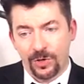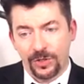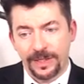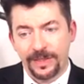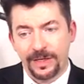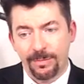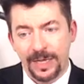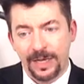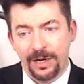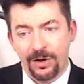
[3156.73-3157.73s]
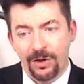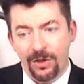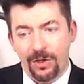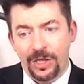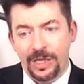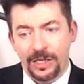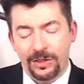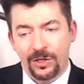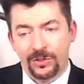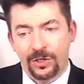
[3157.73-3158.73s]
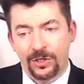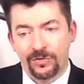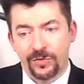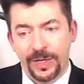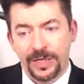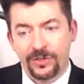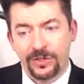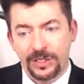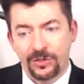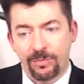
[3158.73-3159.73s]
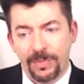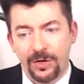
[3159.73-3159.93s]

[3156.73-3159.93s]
And I think men in the alternative space need to make